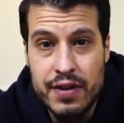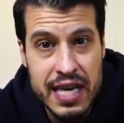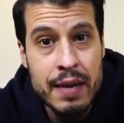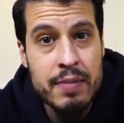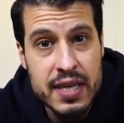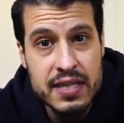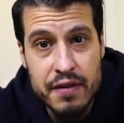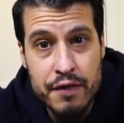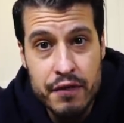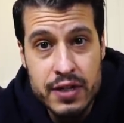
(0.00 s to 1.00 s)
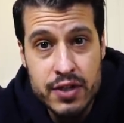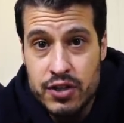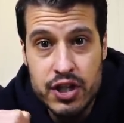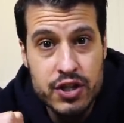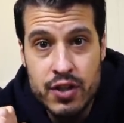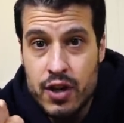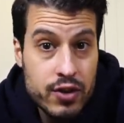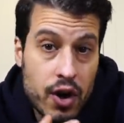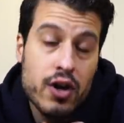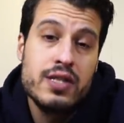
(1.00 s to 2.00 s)
keep these in the freezer and just
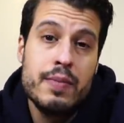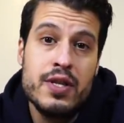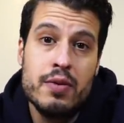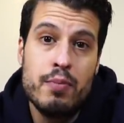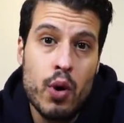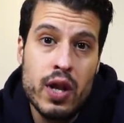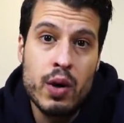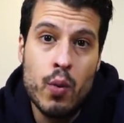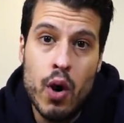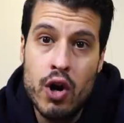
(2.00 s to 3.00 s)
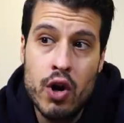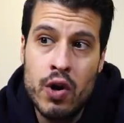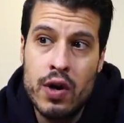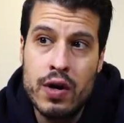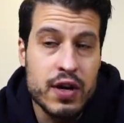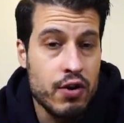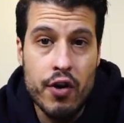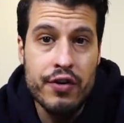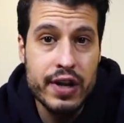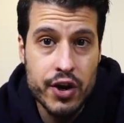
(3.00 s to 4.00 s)
toss them into boiling water. They're
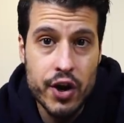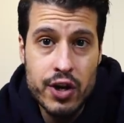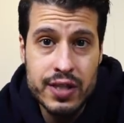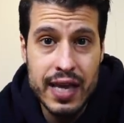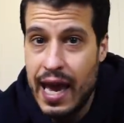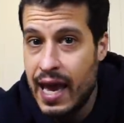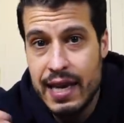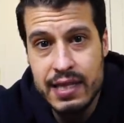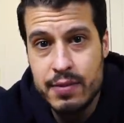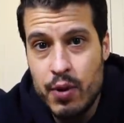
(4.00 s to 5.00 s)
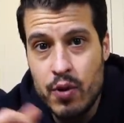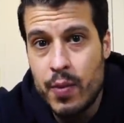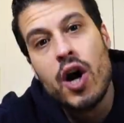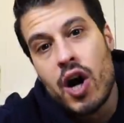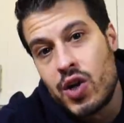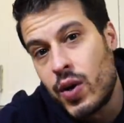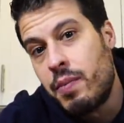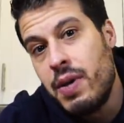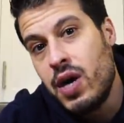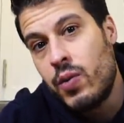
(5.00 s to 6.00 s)
already cooked and it's boom, a
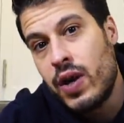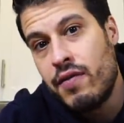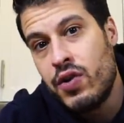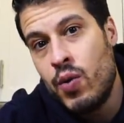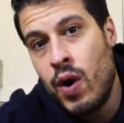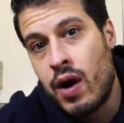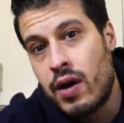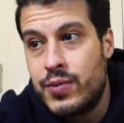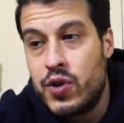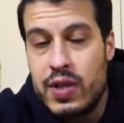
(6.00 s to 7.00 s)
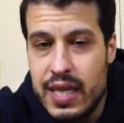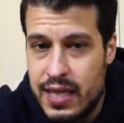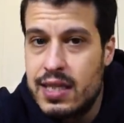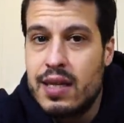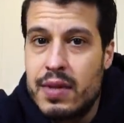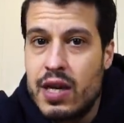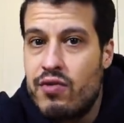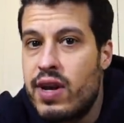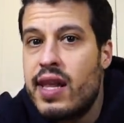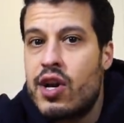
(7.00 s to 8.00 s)
quick meal whenever you want. So this is something
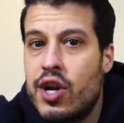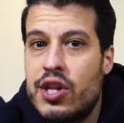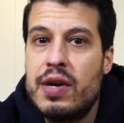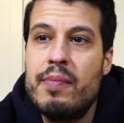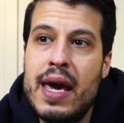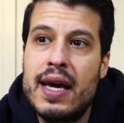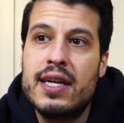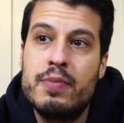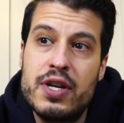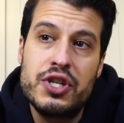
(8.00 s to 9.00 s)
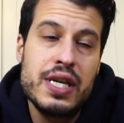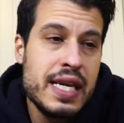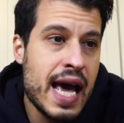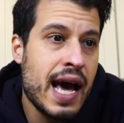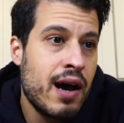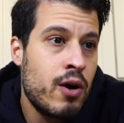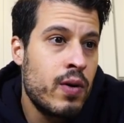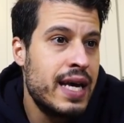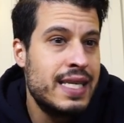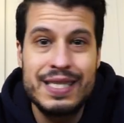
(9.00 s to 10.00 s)
really good to make, especially now
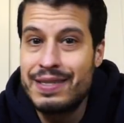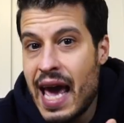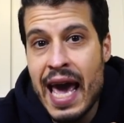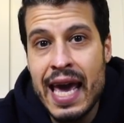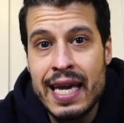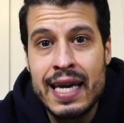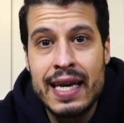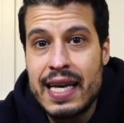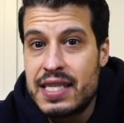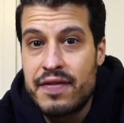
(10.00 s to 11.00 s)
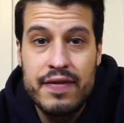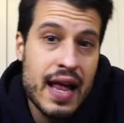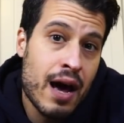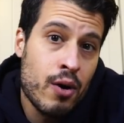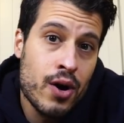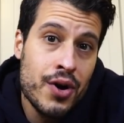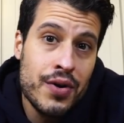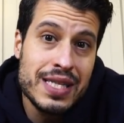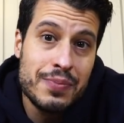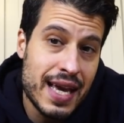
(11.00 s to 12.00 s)
it's egg, it's flour,
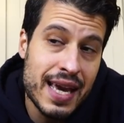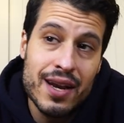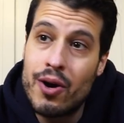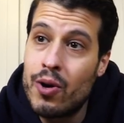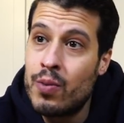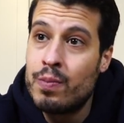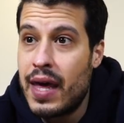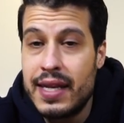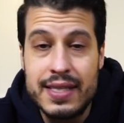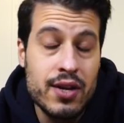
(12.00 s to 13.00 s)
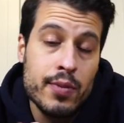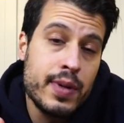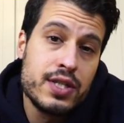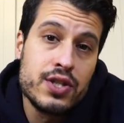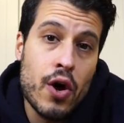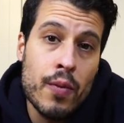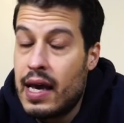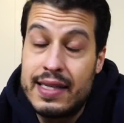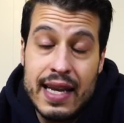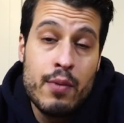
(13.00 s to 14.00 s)
it's potato, and it's a little bit of salt.
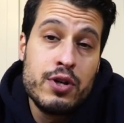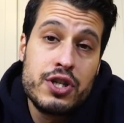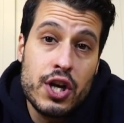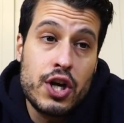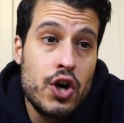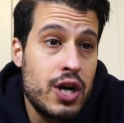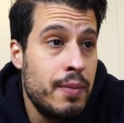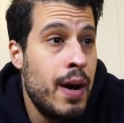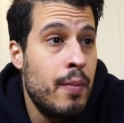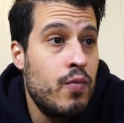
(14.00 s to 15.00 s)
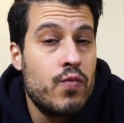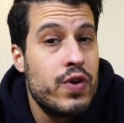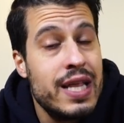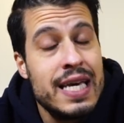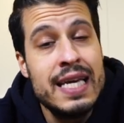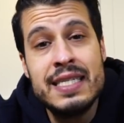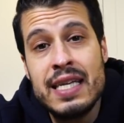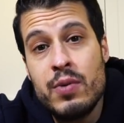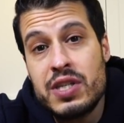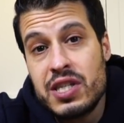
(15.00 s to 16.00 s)
And today we're just gonna cook them up really
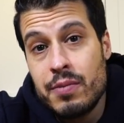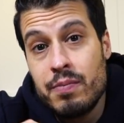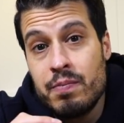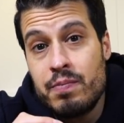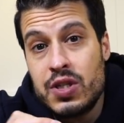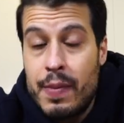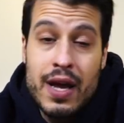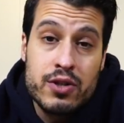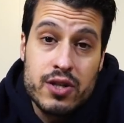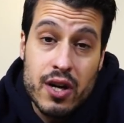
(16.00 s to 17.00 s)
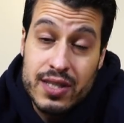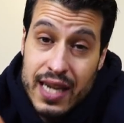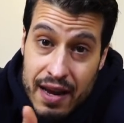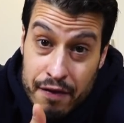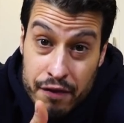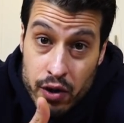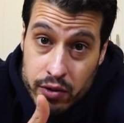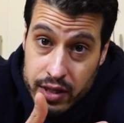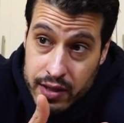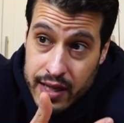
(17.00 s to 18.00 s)
easily with some tomato sauce that I have
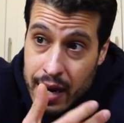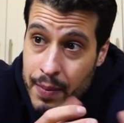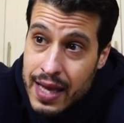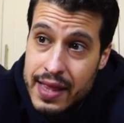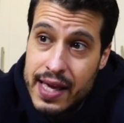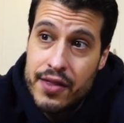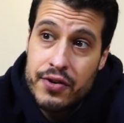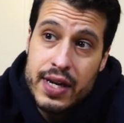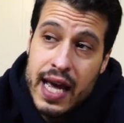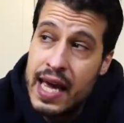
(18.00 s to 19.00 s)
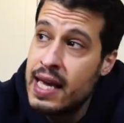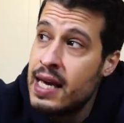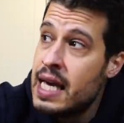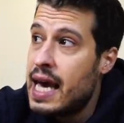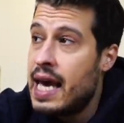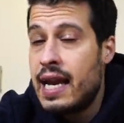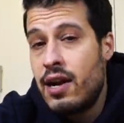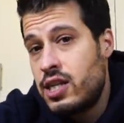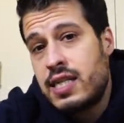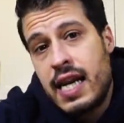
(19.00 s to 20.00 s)
frozen that I made the other day. And
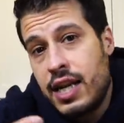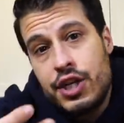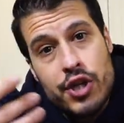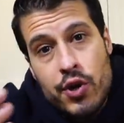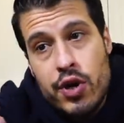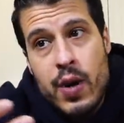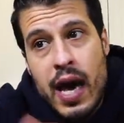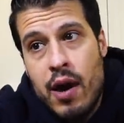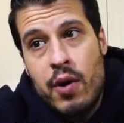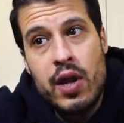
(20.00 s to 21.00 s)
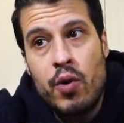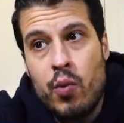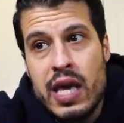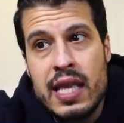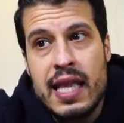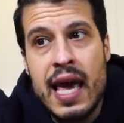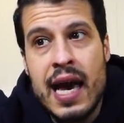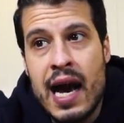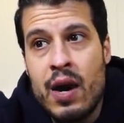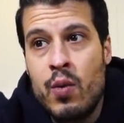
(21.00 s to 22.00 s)
I'll just kind of show you how in a weekday
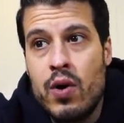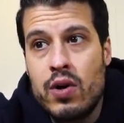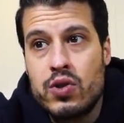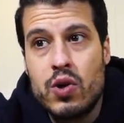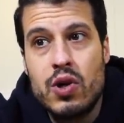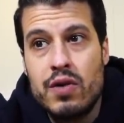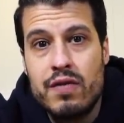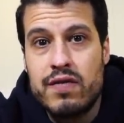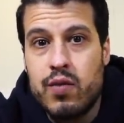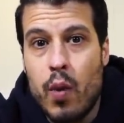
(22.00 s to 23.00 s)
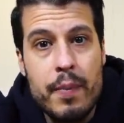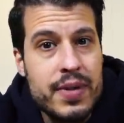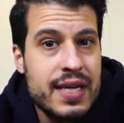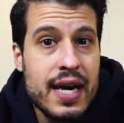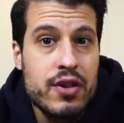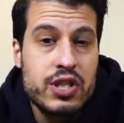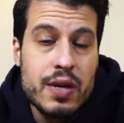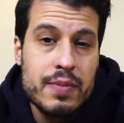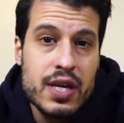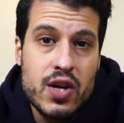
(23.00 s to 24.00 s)
I will sort of whip together
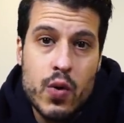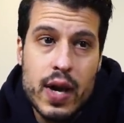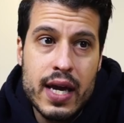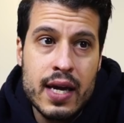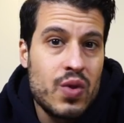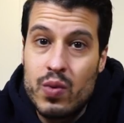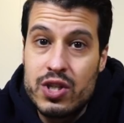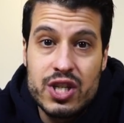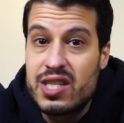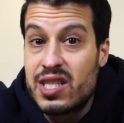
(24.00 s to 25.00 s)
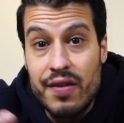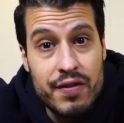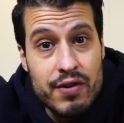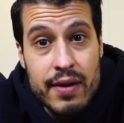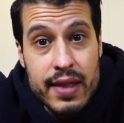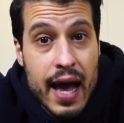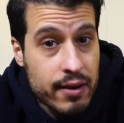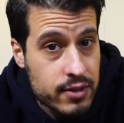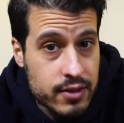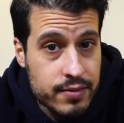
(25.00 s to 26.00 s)
something quick with just stuff around the
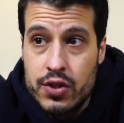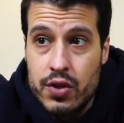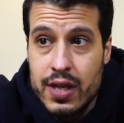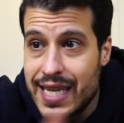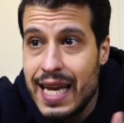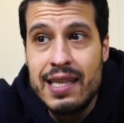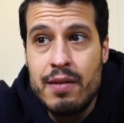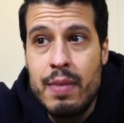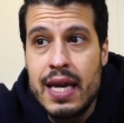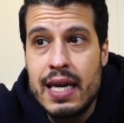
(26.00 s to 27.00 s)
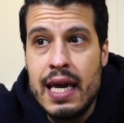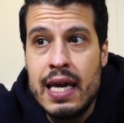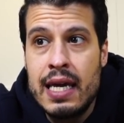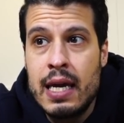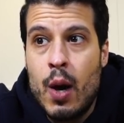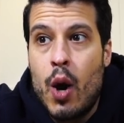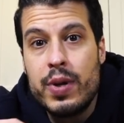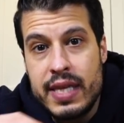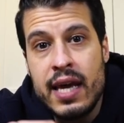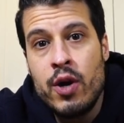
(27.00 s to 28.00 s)
house. So let's get into making
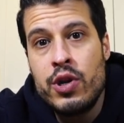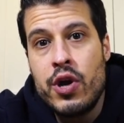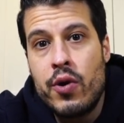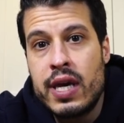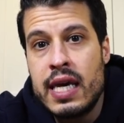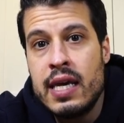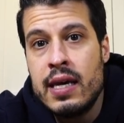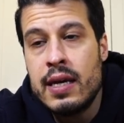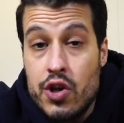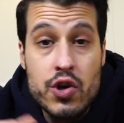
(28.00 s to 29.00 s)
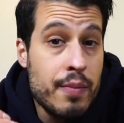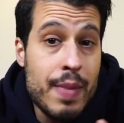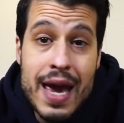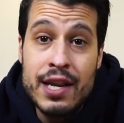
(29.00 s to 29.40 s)
potato gnocchi. You can make